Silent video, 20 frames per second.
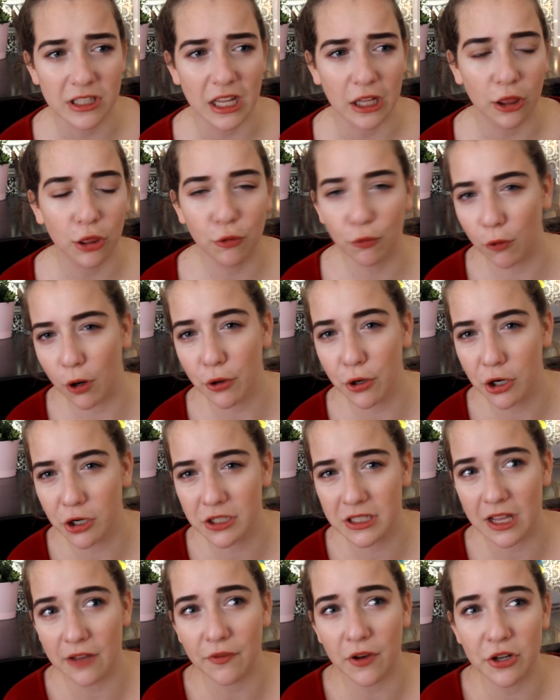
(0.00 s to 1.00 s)
like throw
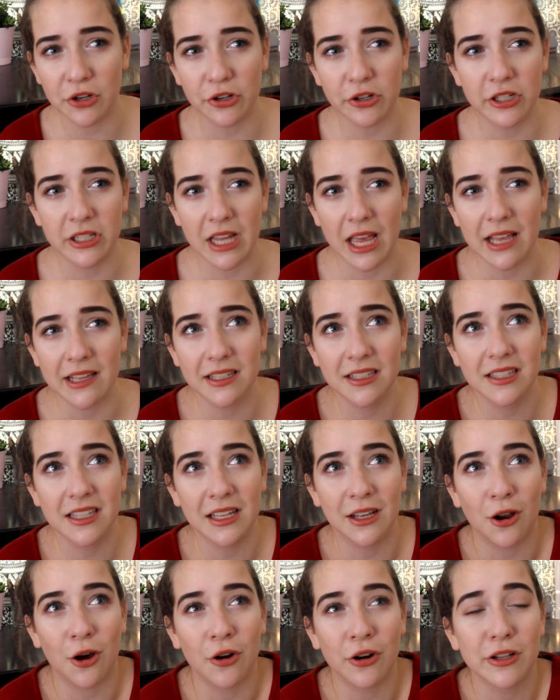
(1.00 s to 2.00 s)
yourself under desks,
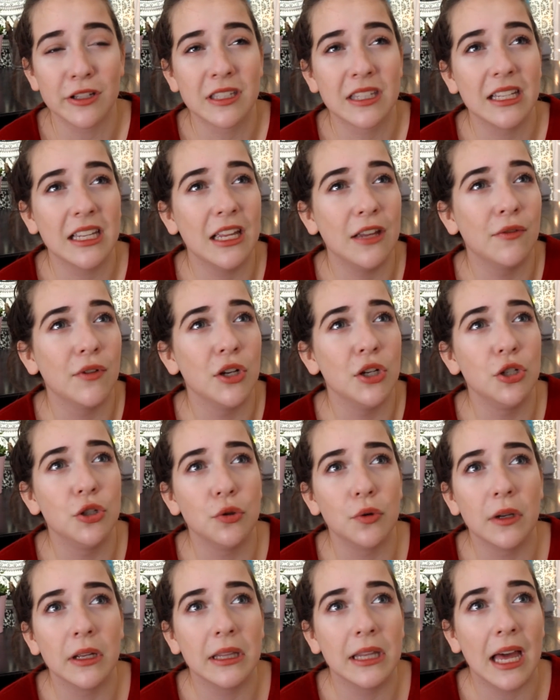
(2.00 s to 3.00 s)
and honestly even
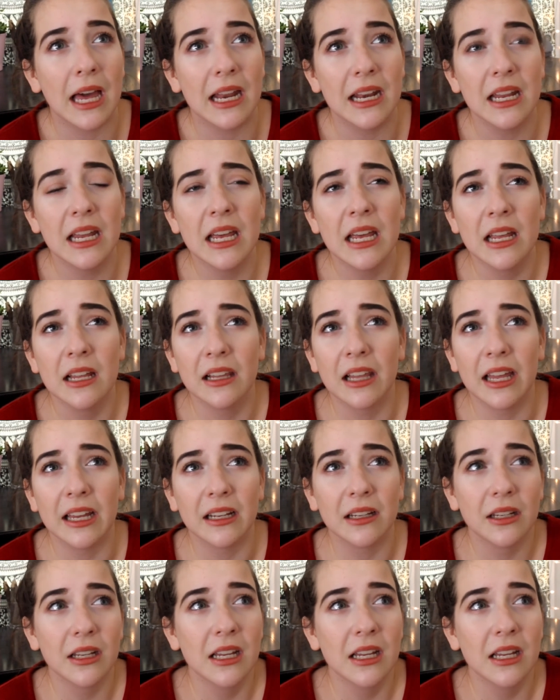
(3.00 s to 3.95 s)
doing that, like